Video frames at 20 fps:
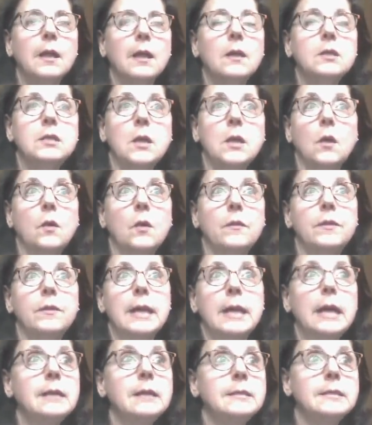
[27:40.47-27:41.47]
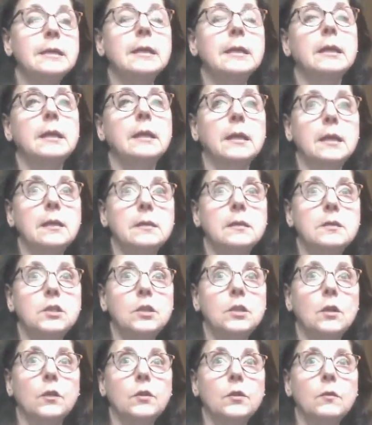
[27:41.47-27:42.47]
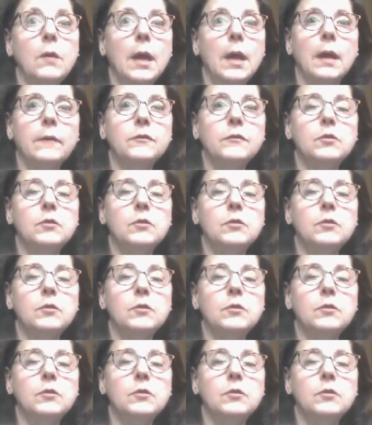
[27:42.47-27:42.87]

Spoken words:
So the next thing is, you have